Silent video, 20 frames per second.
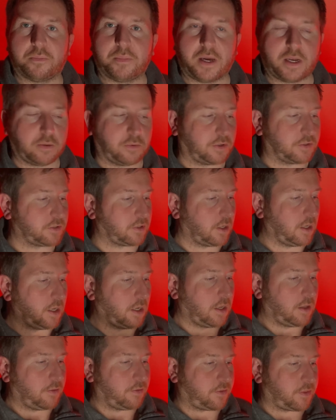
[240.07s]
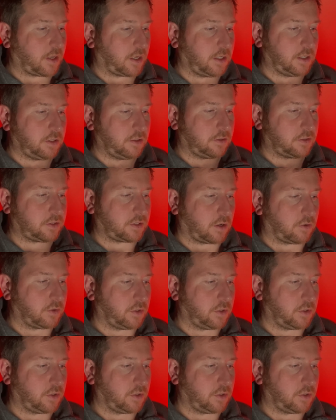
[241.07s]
Panama's, they sell